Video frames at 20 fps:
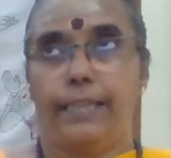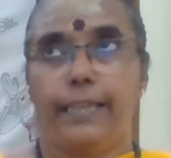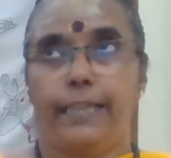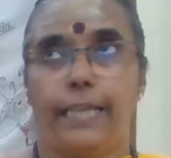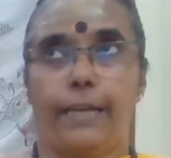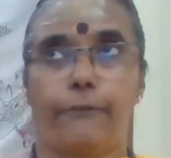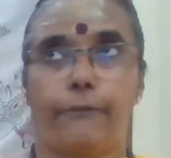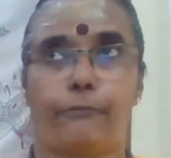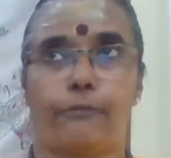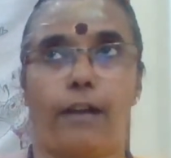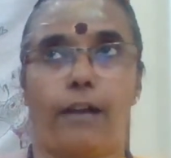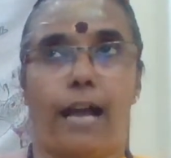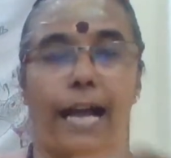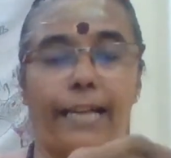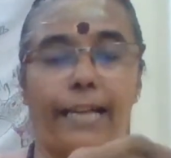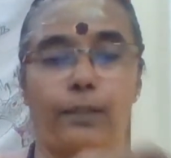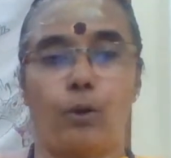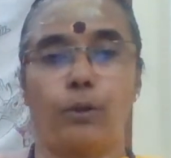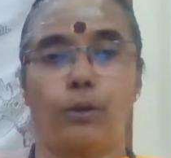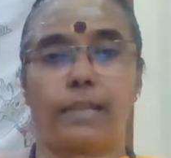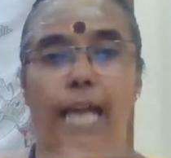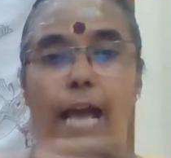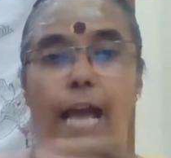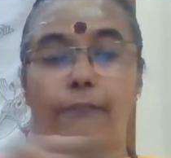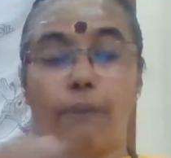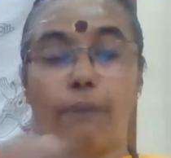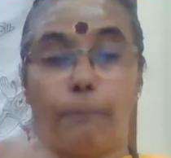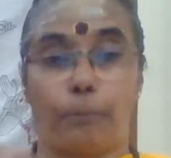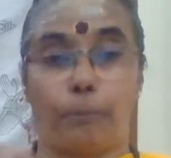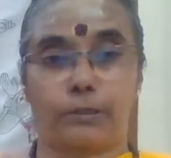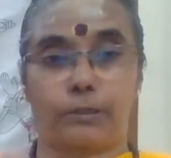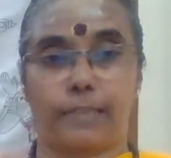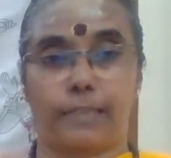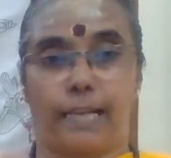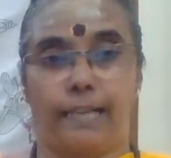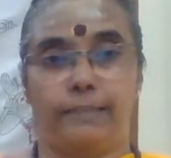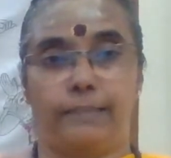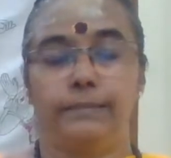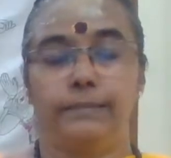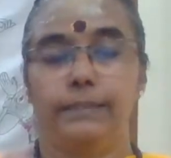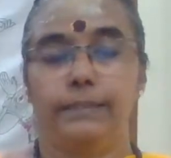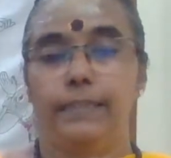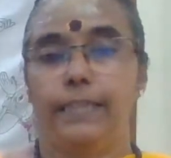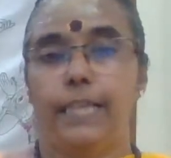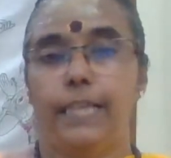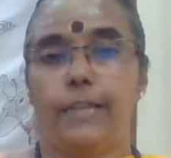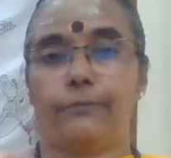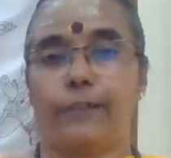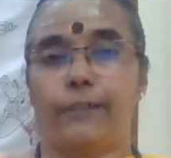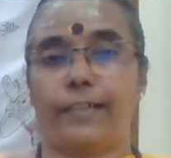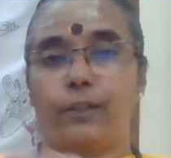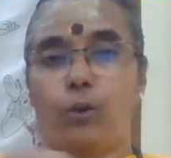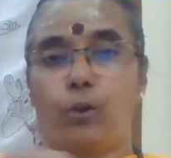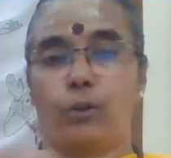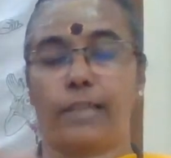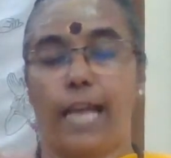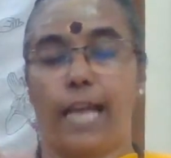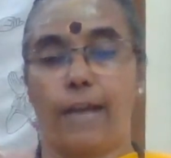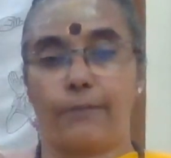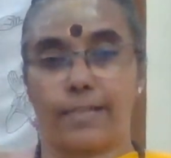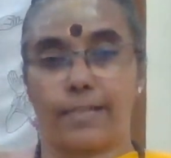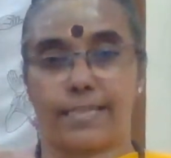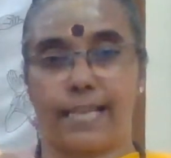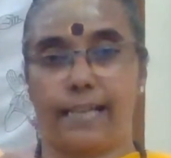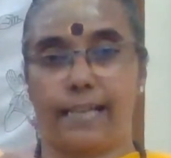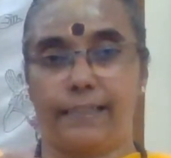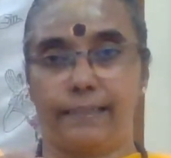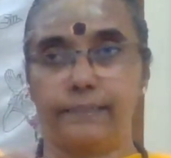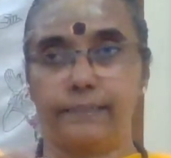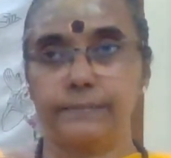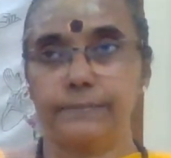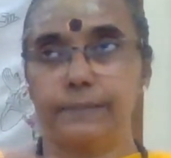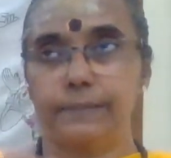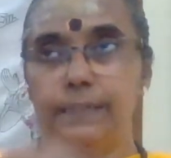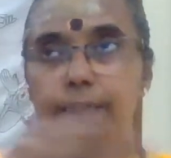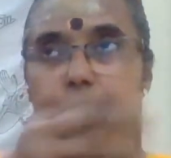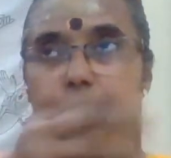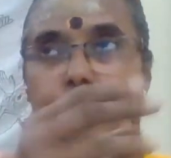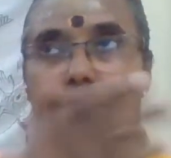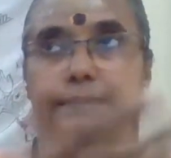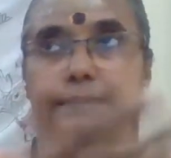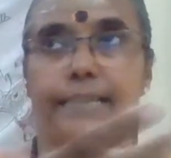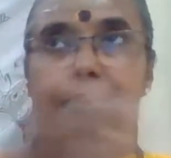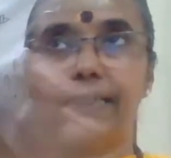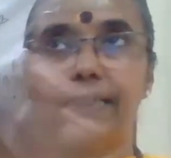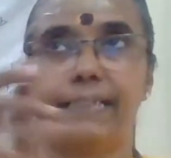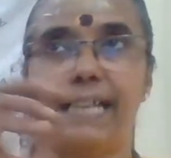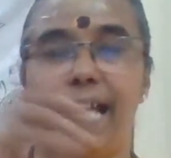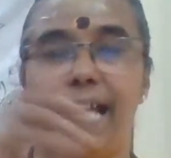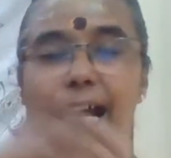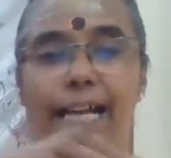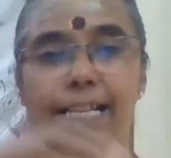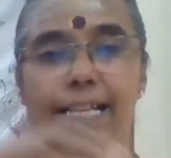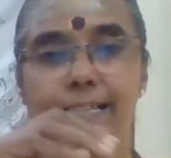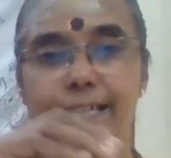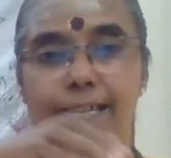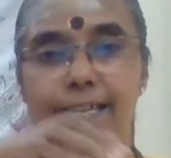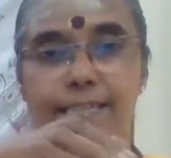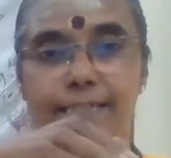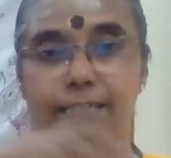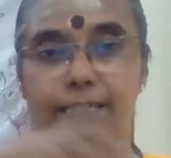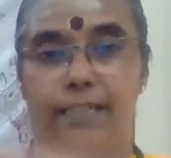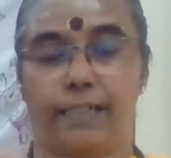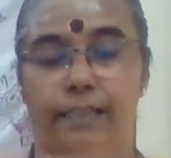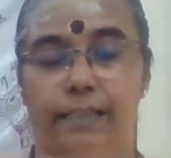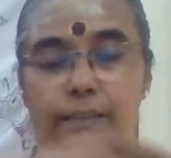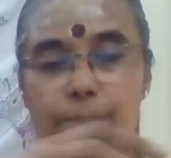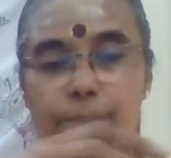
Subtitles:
If I don't have a putra, if I don't have a son, then the ancestor